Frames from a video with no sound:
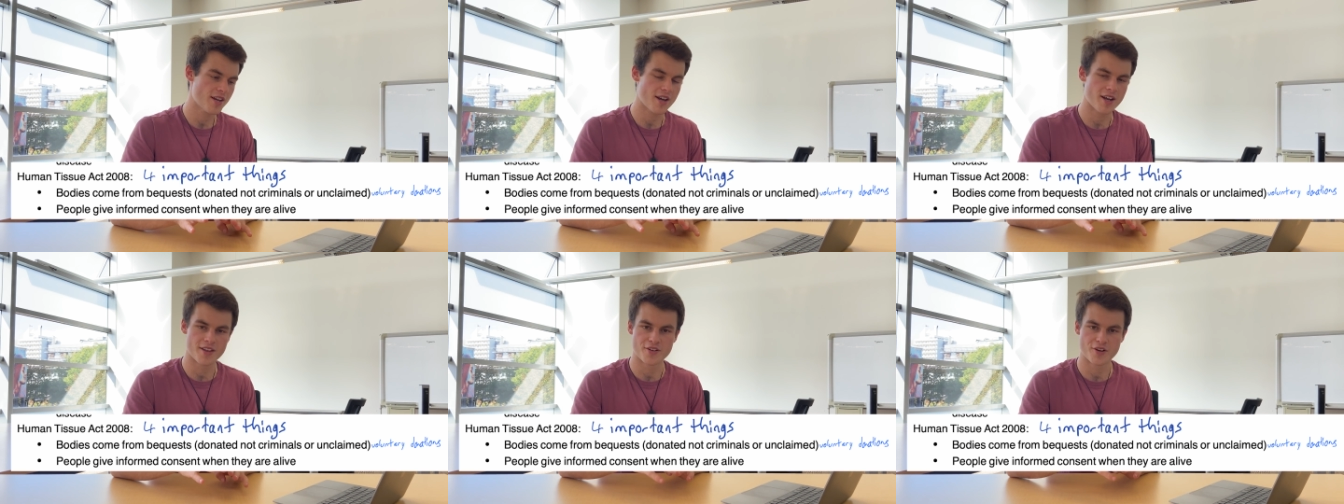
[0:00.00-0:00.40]

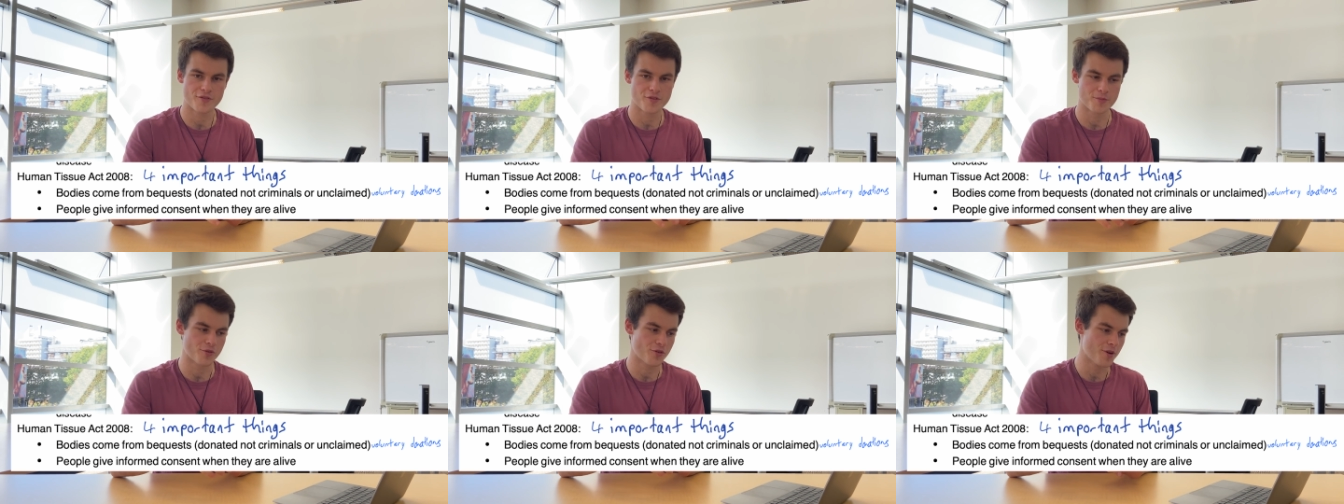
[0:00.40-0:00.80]
Uh, they're not
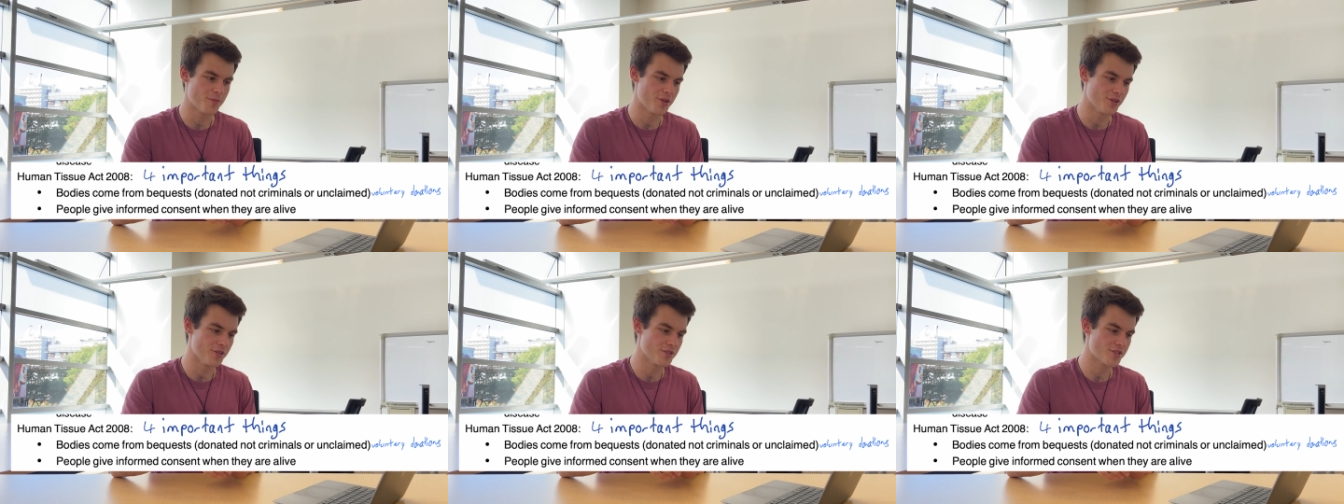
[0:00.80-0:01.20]
from
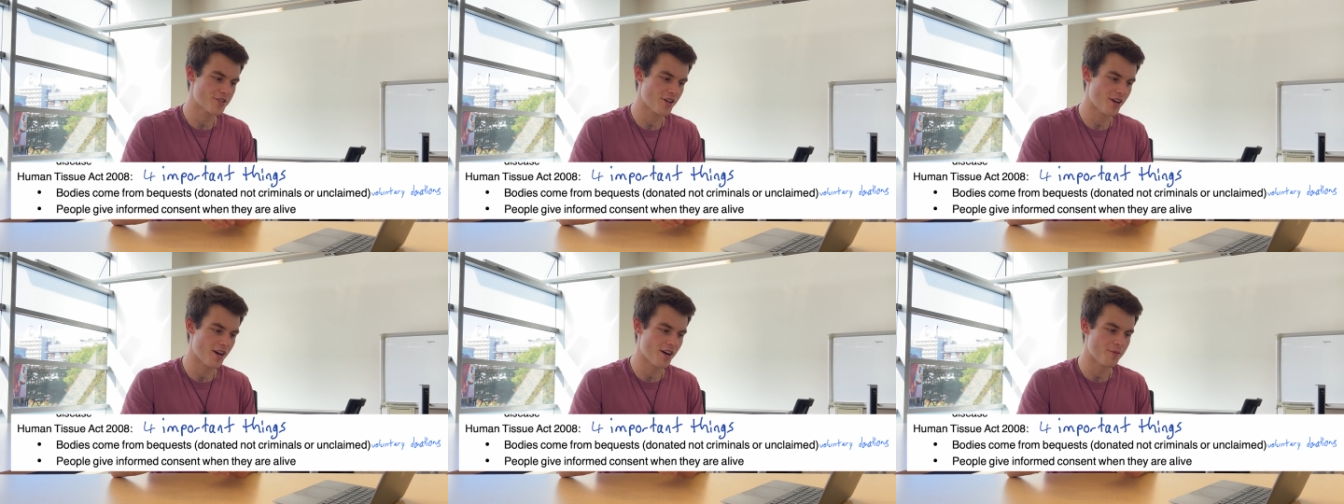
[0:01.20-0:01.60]

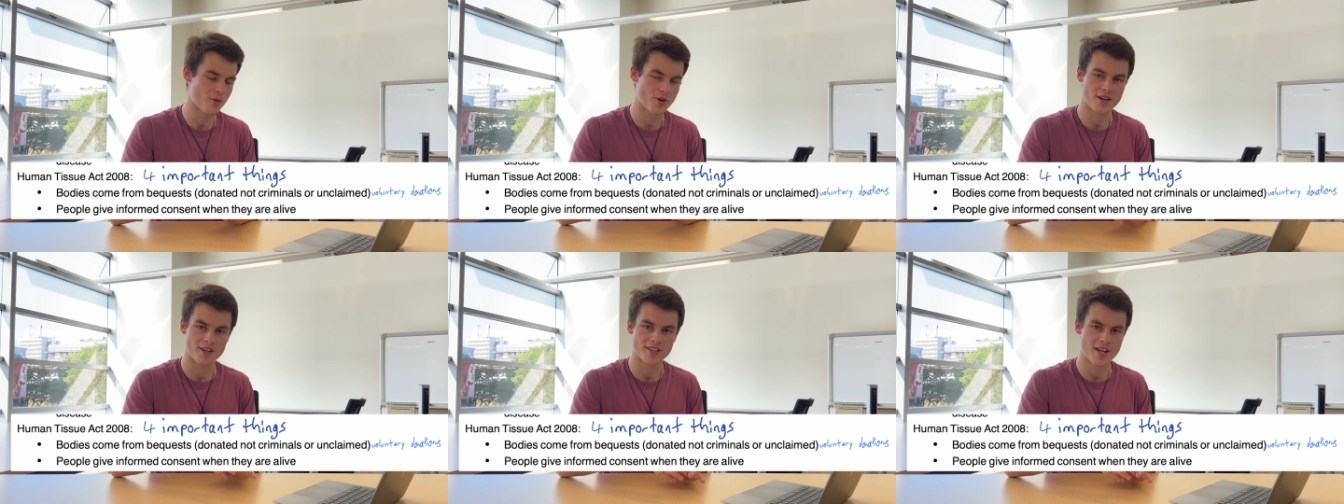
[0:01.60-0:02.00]
criminals um,
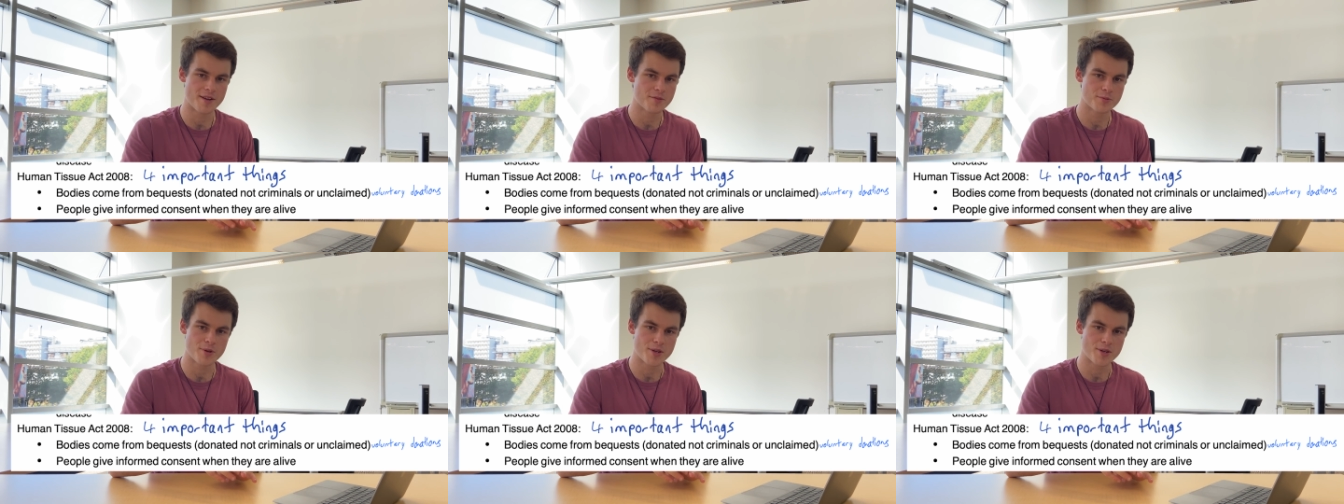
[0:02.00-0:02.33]
or unclaimed